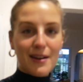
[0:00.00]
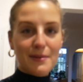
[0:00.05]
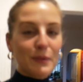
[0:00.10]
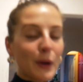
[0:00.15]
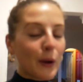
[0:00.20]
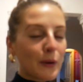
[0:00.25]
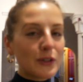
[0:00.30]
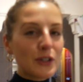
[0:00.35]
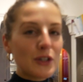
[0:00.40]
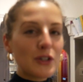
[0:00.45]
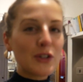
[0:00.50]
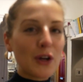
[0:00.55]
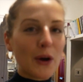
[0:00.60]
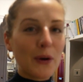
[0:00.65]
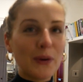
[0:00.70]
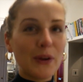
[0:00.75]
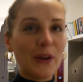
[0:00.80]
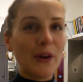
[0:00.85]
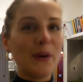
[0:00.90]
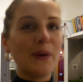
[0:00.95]
I'm going to show
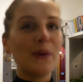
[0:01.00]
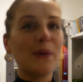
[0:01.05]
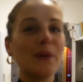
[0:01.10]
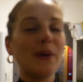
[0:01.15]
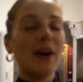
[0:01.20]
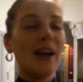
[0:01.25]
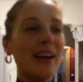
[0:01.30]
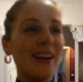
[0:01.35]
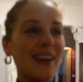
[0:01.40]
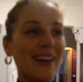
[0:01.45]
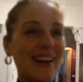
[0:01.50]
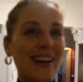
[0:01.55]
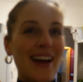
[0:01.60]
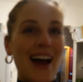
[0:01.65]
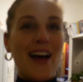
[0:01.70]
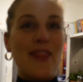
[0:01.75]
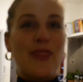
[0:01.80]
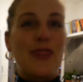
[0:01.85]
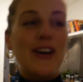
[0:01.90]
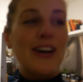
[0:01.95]
you
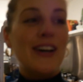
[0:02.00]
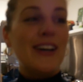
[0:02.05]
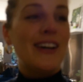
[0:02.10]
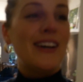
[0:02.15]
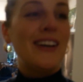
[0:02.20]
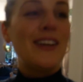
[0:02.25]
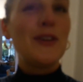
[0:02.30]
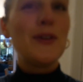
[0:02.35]
the